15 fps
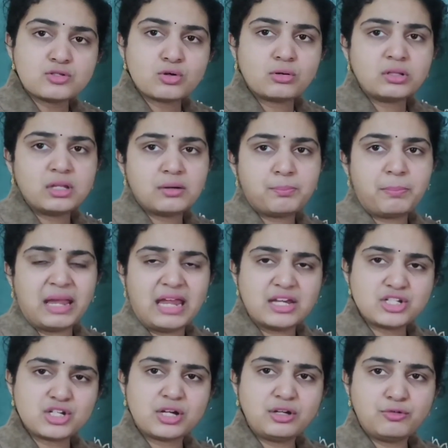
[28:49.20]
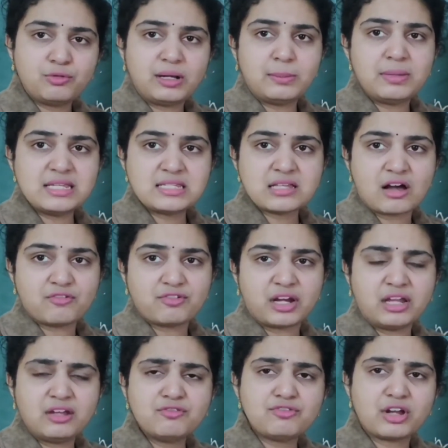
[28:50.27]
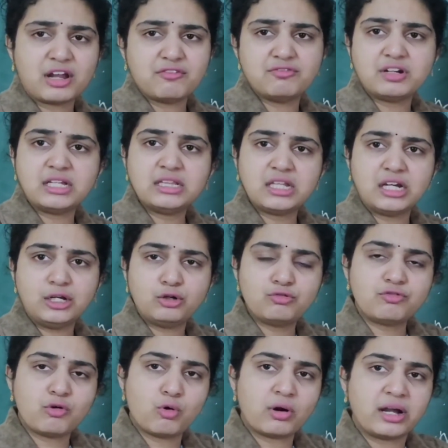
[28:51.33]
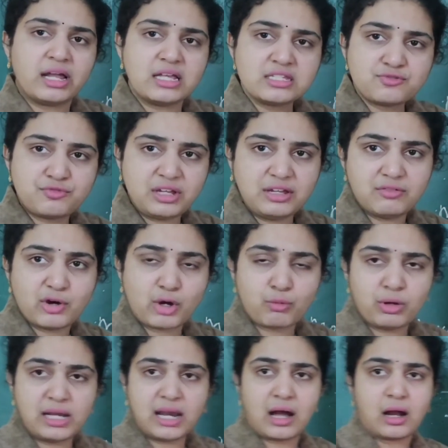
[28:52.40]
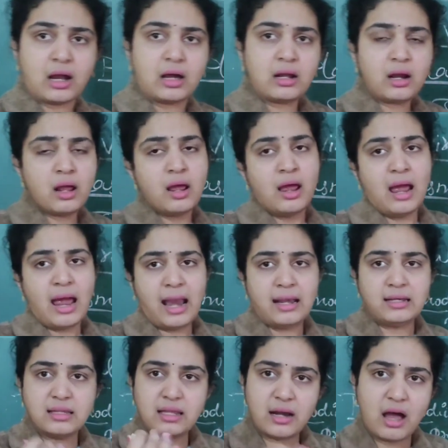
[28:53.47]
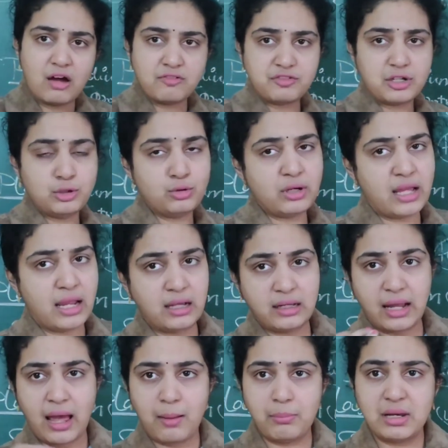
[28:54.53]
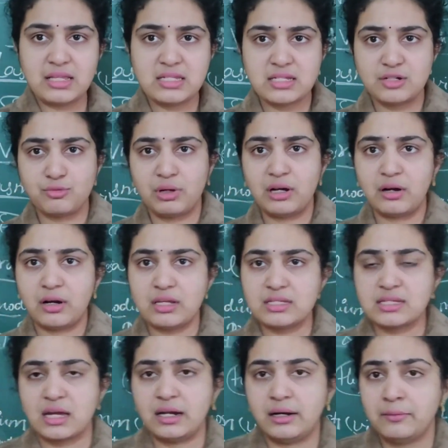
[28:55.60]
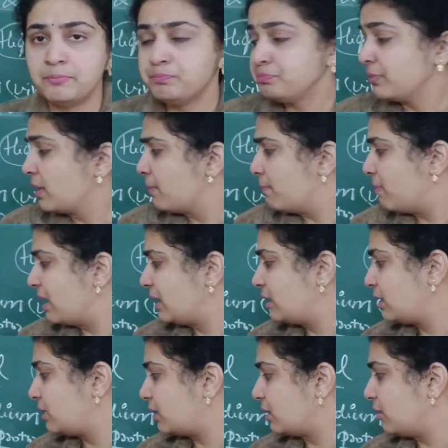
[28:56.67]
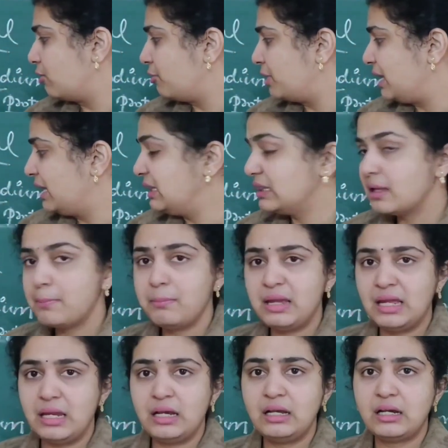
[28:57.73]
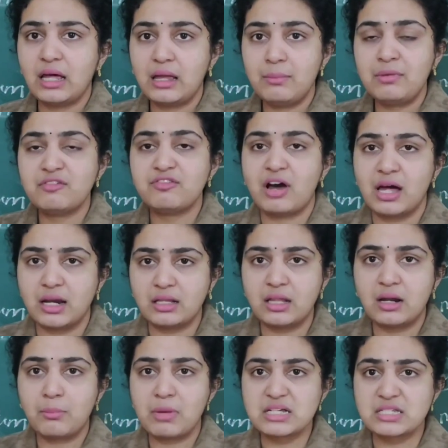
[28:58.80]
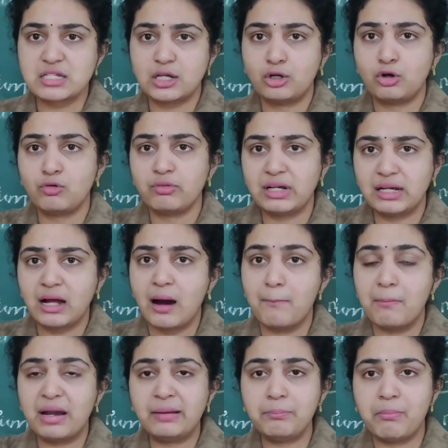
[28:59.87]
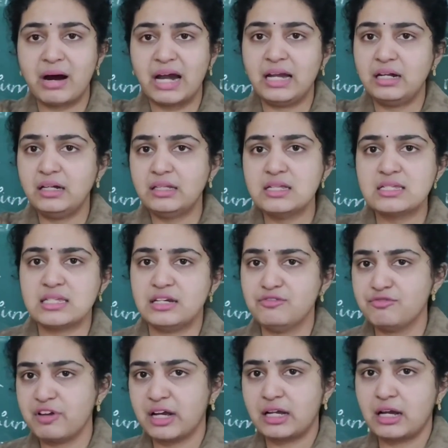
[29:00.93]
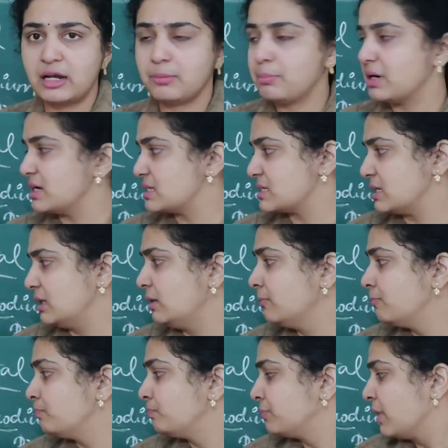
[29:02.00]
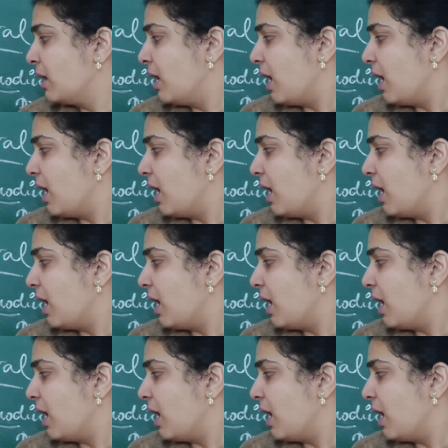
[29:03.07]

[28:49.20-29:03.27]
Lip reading: So the patient will be suffering for every 3 to 4 days, fever will occur, and then after you take tablets it will reside. But in the meantime, if another mosquito will come and bite this infected person,